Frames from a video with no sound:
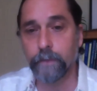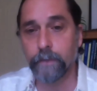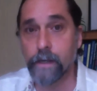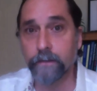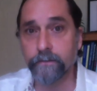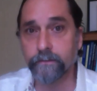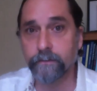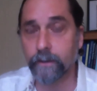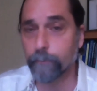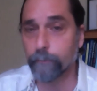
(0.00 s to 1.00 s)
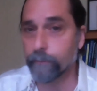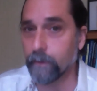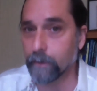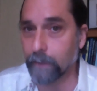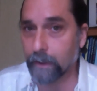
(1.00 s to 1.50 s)
yes, I am
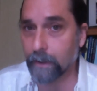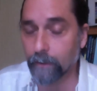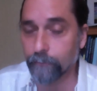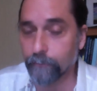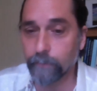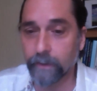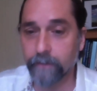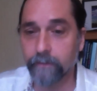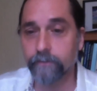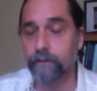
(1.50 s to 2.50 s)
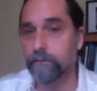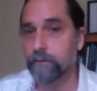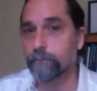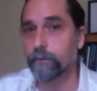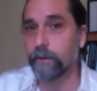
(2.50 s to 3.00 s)
thinking about how to make this level
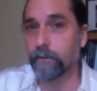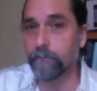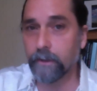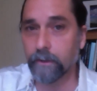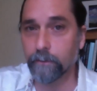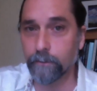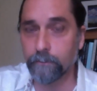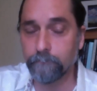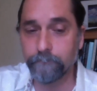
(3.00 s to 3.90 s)
of training available.